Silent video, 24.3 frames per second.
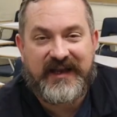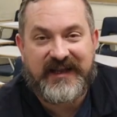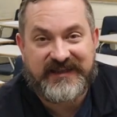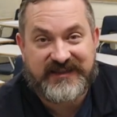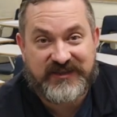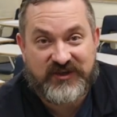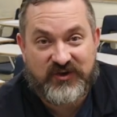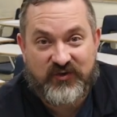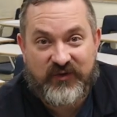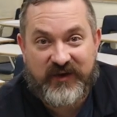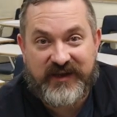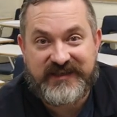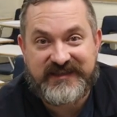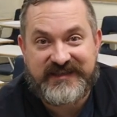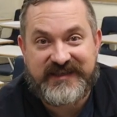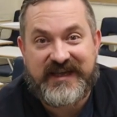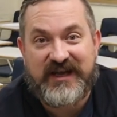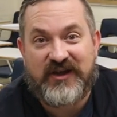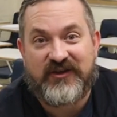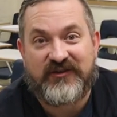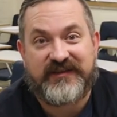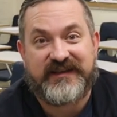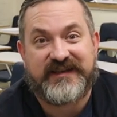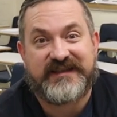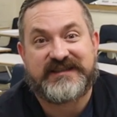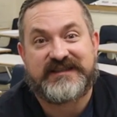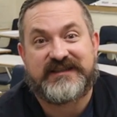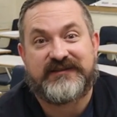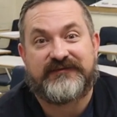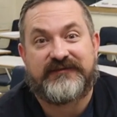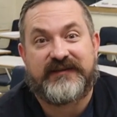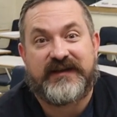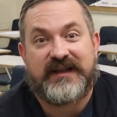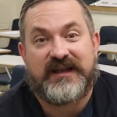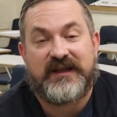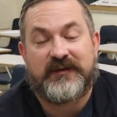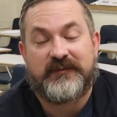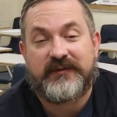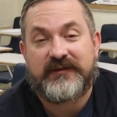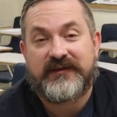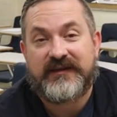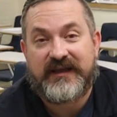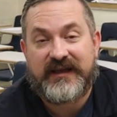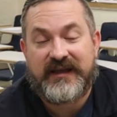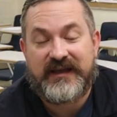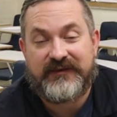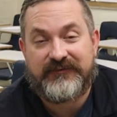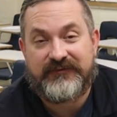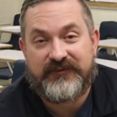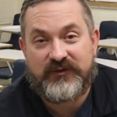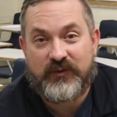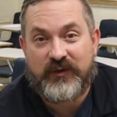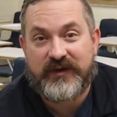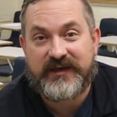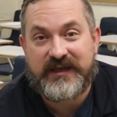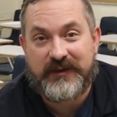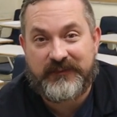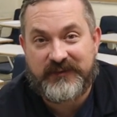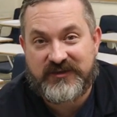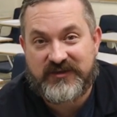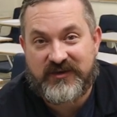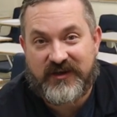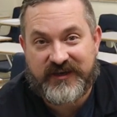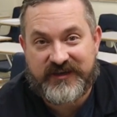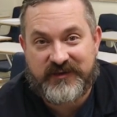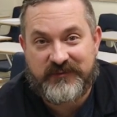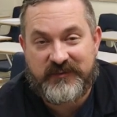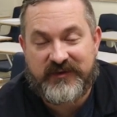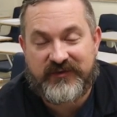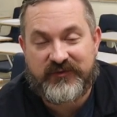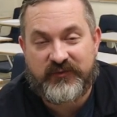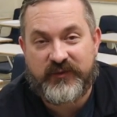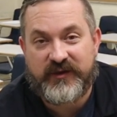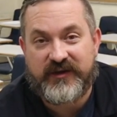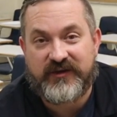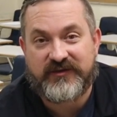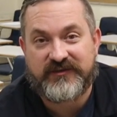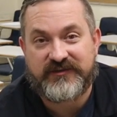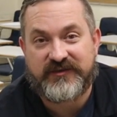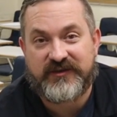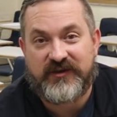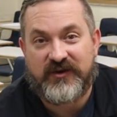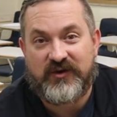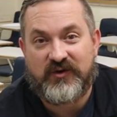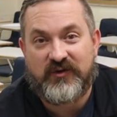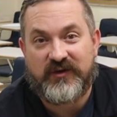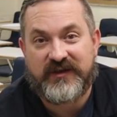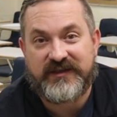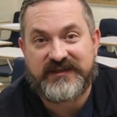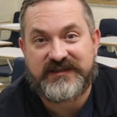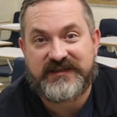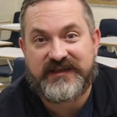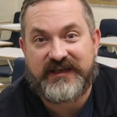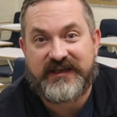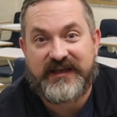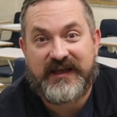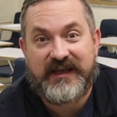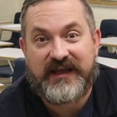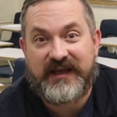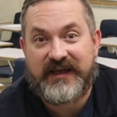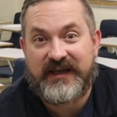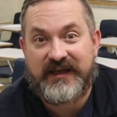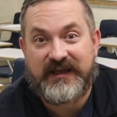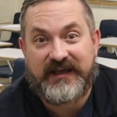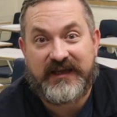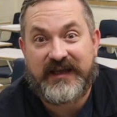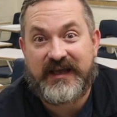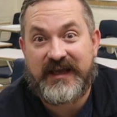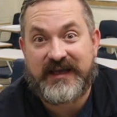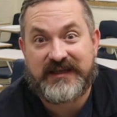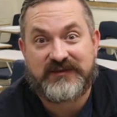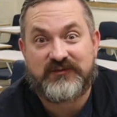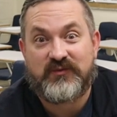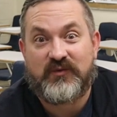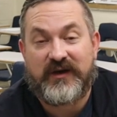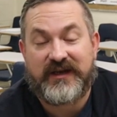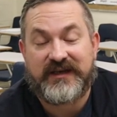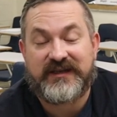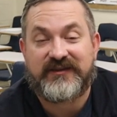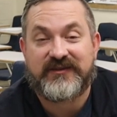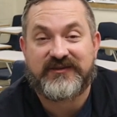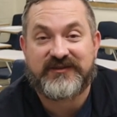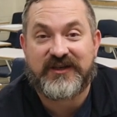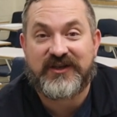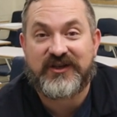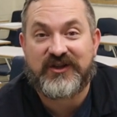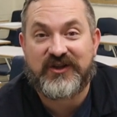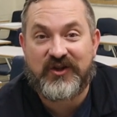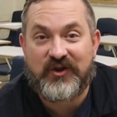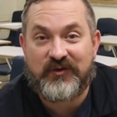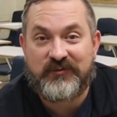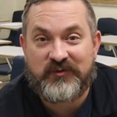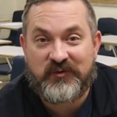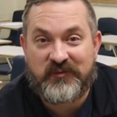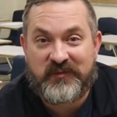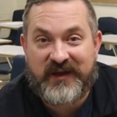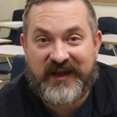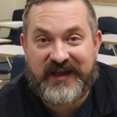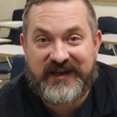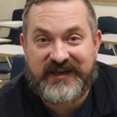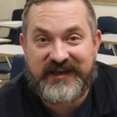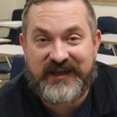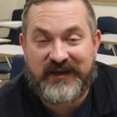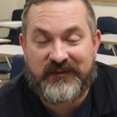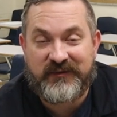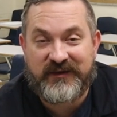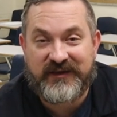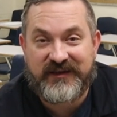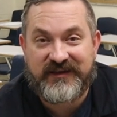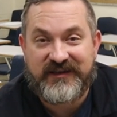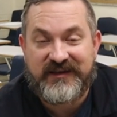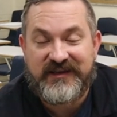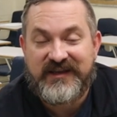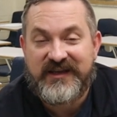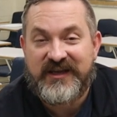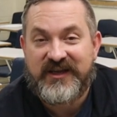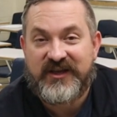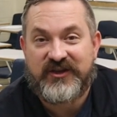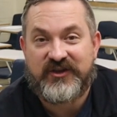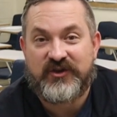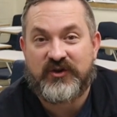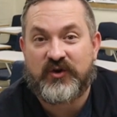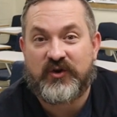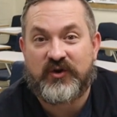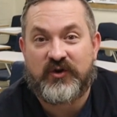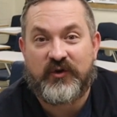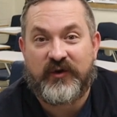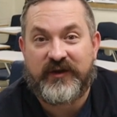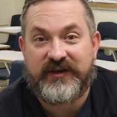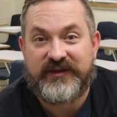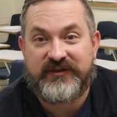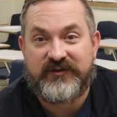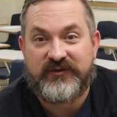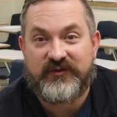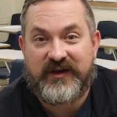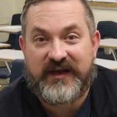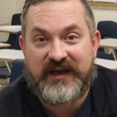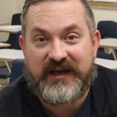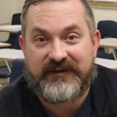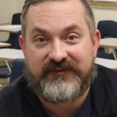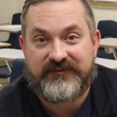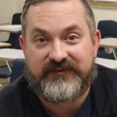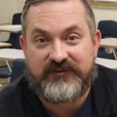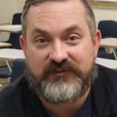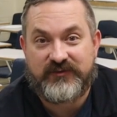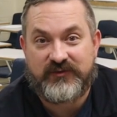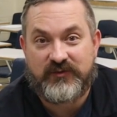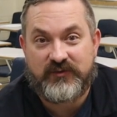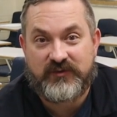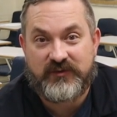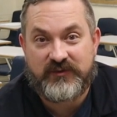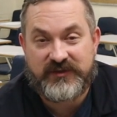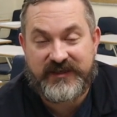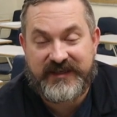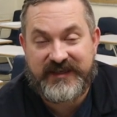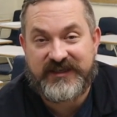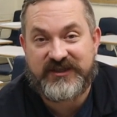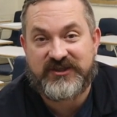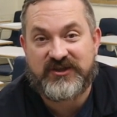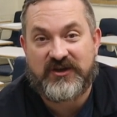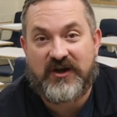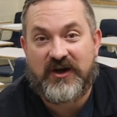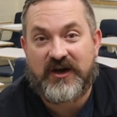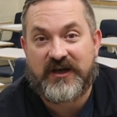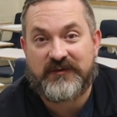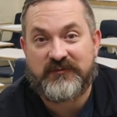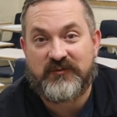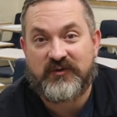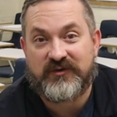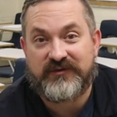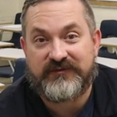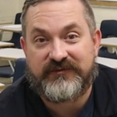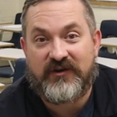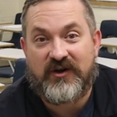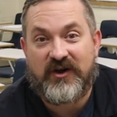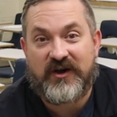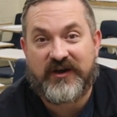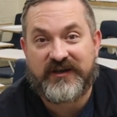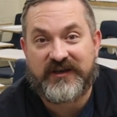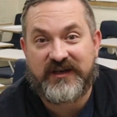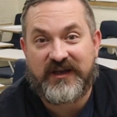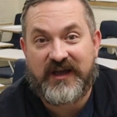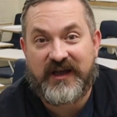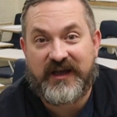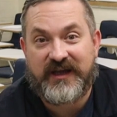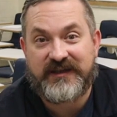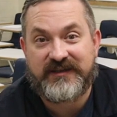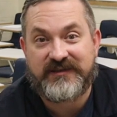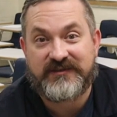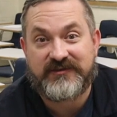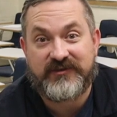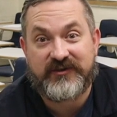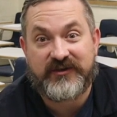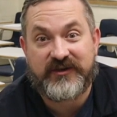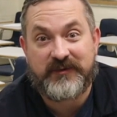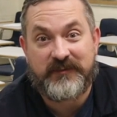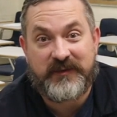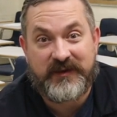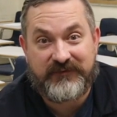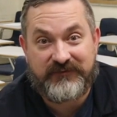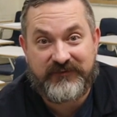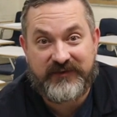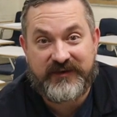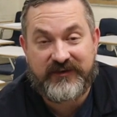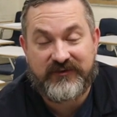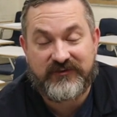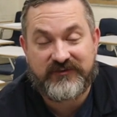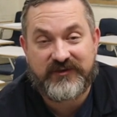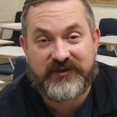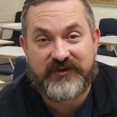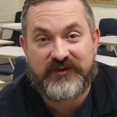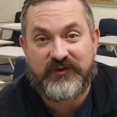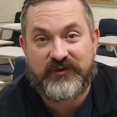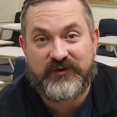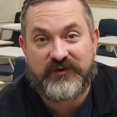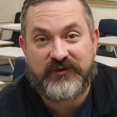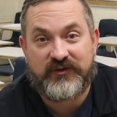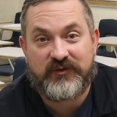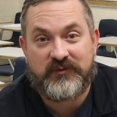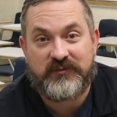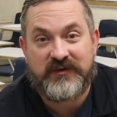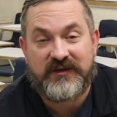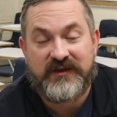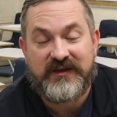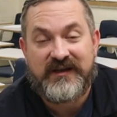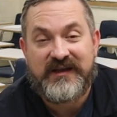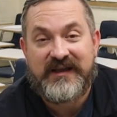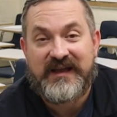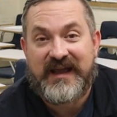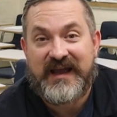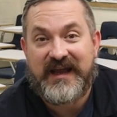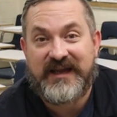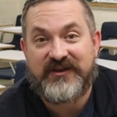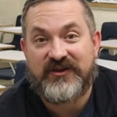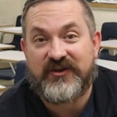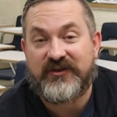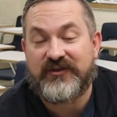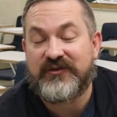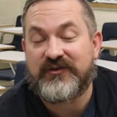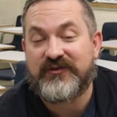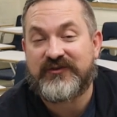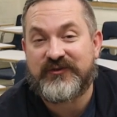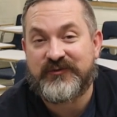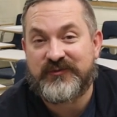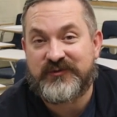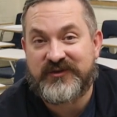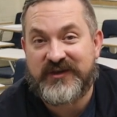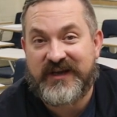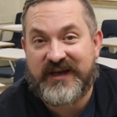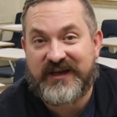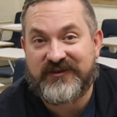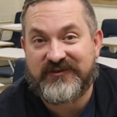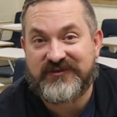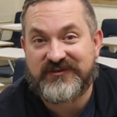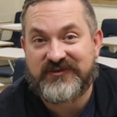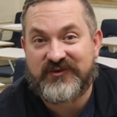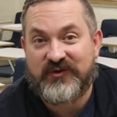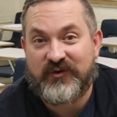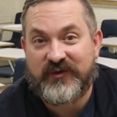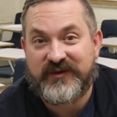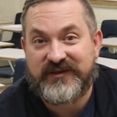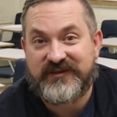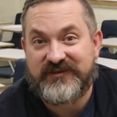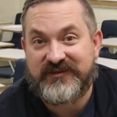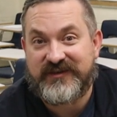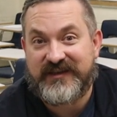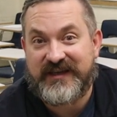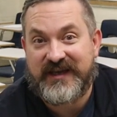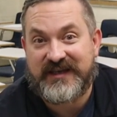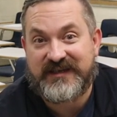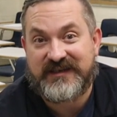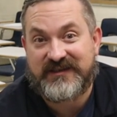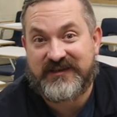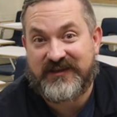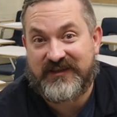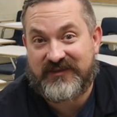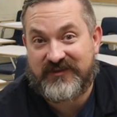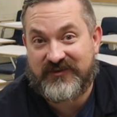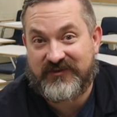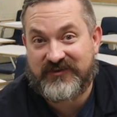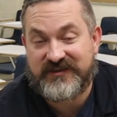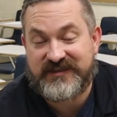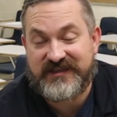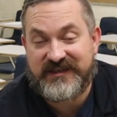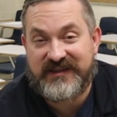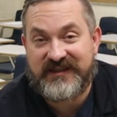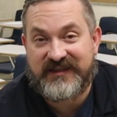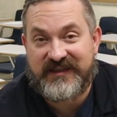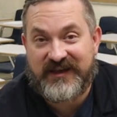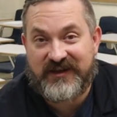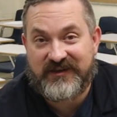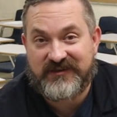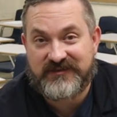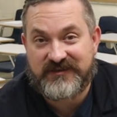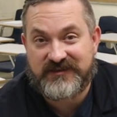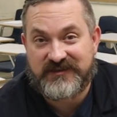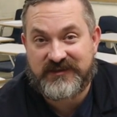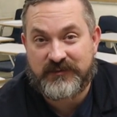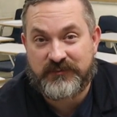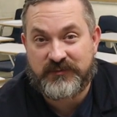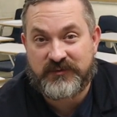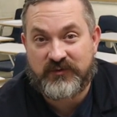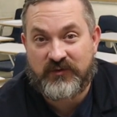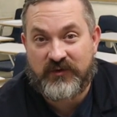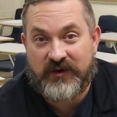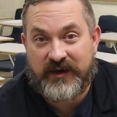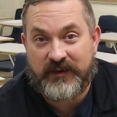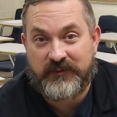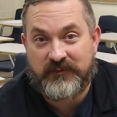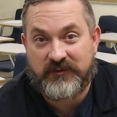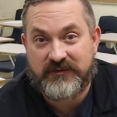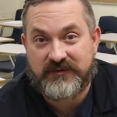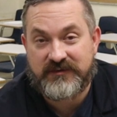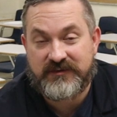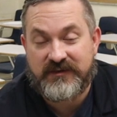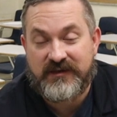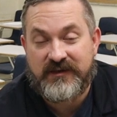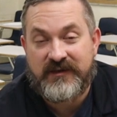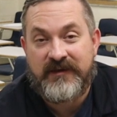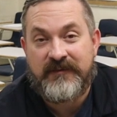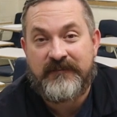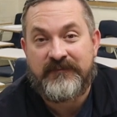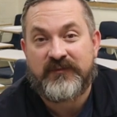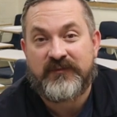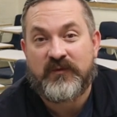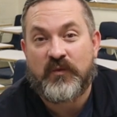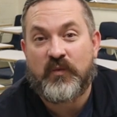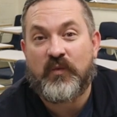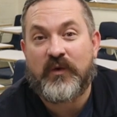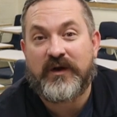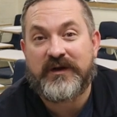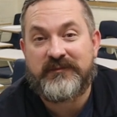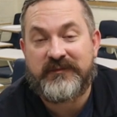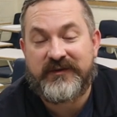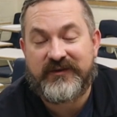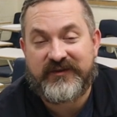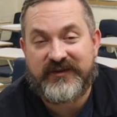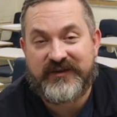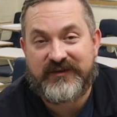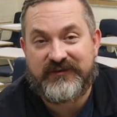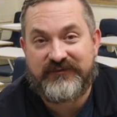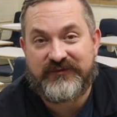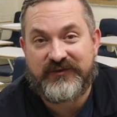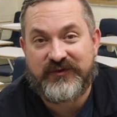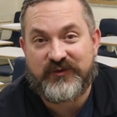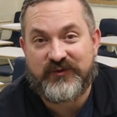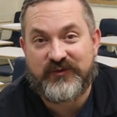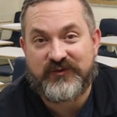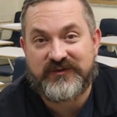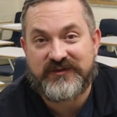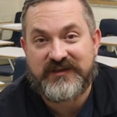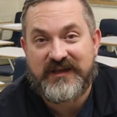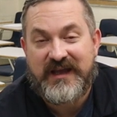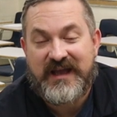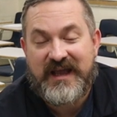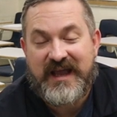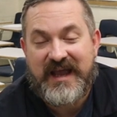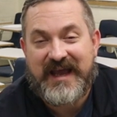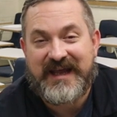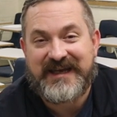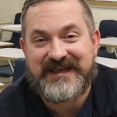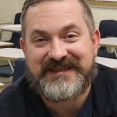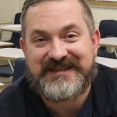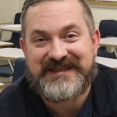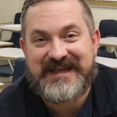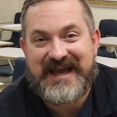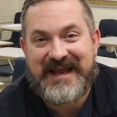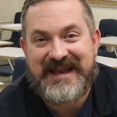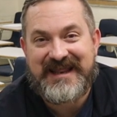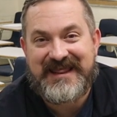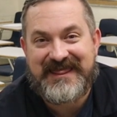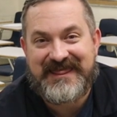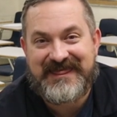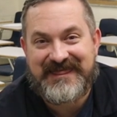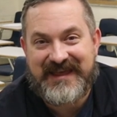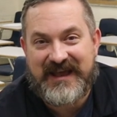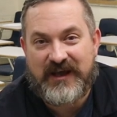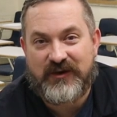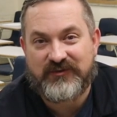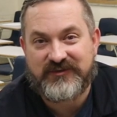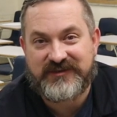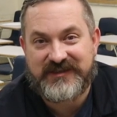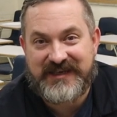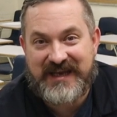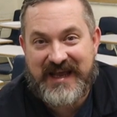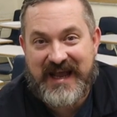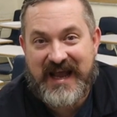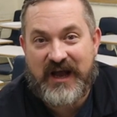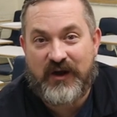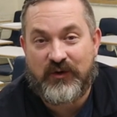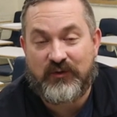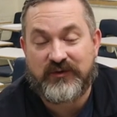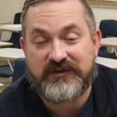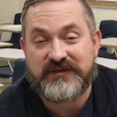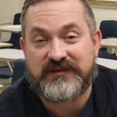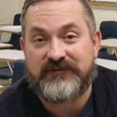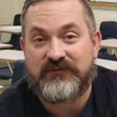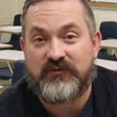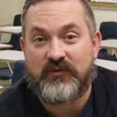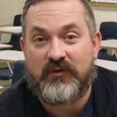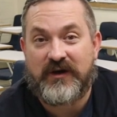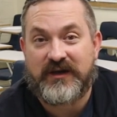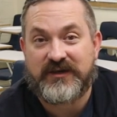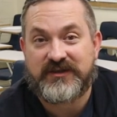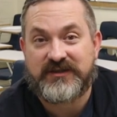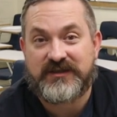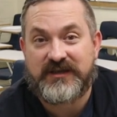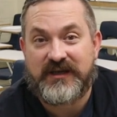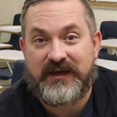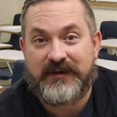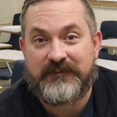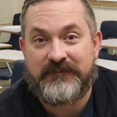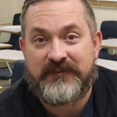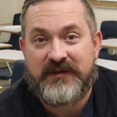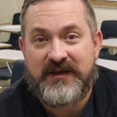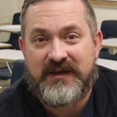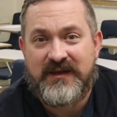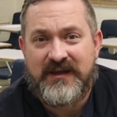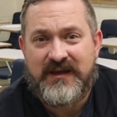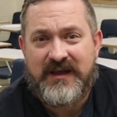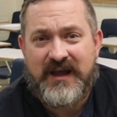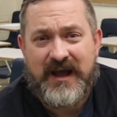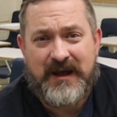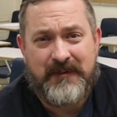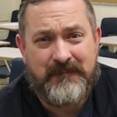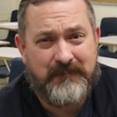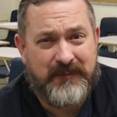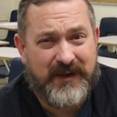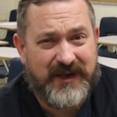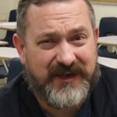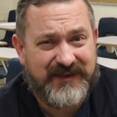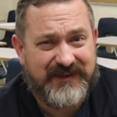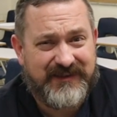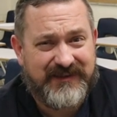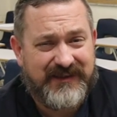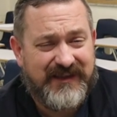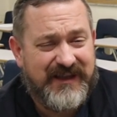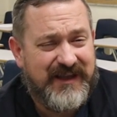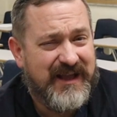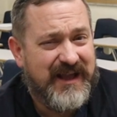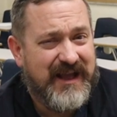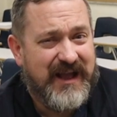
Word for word: And it's crazy how things develop. If you had come and talked to me three years ago and said, hey, guess what? There's a global pandemic. You're going to have to teach automotive online. So you're going to make videos on YouTube, and your YouTube channel is going to get 13,000 subscribers, 1 million views, and 10,000 hours of watch time a month.